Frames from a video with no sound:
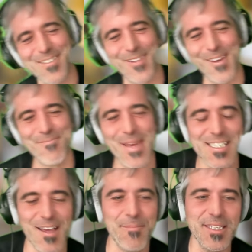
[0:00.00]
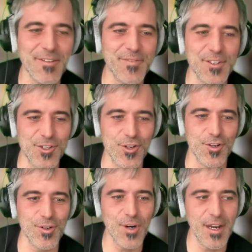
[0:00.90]
of, a mix a mix of the
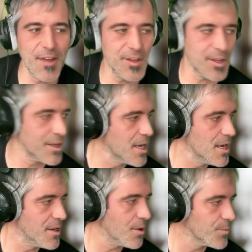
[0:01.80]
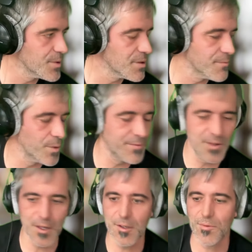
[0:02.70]
two and i think like you know the, we've
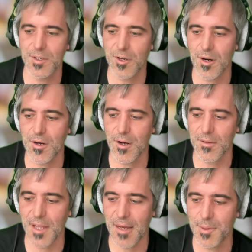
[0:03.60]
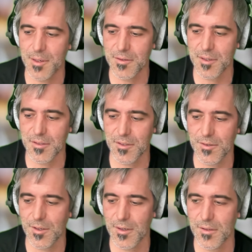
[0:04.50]
done the return on that post uh, so
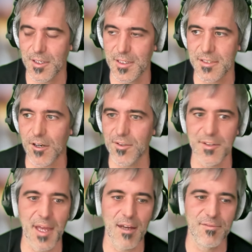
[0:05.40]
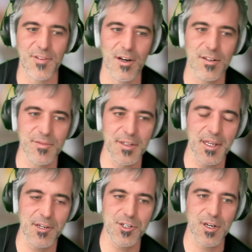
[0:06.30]
the, the it's called the downfall of the
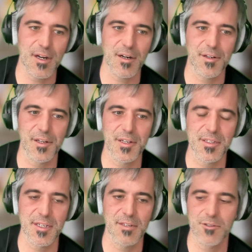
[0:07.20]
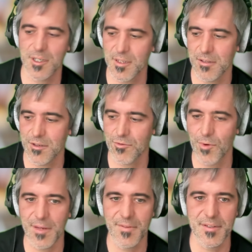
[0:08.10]
data engineer and then it's interesting to
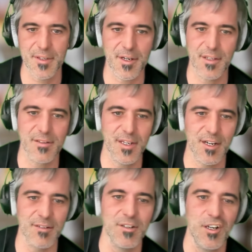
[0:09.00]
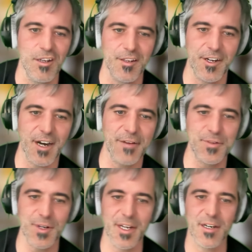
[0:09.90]
revisit it you know year after
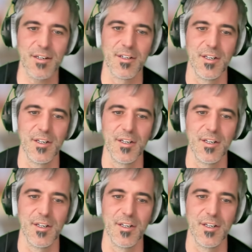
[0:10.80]
year